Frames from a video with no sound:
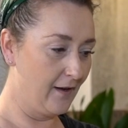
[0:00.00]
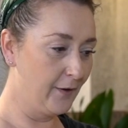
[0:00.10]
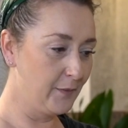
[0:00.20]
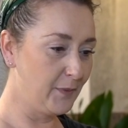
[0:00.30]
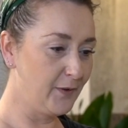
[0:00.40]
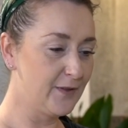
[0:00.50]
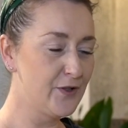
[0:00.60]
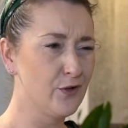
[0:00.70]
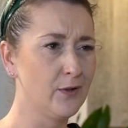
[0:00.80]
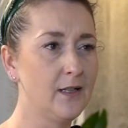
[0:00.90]
hope you've
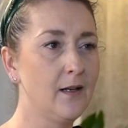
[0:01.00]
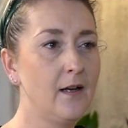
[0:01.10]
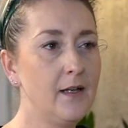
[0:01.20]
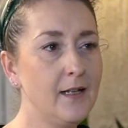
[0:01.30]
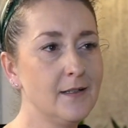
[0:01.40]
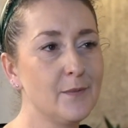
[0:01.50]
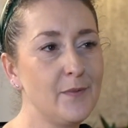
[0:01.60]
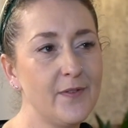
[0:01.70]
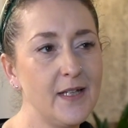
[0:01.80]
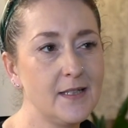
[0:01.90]
enjoyed learning some
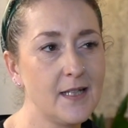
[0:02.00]
of these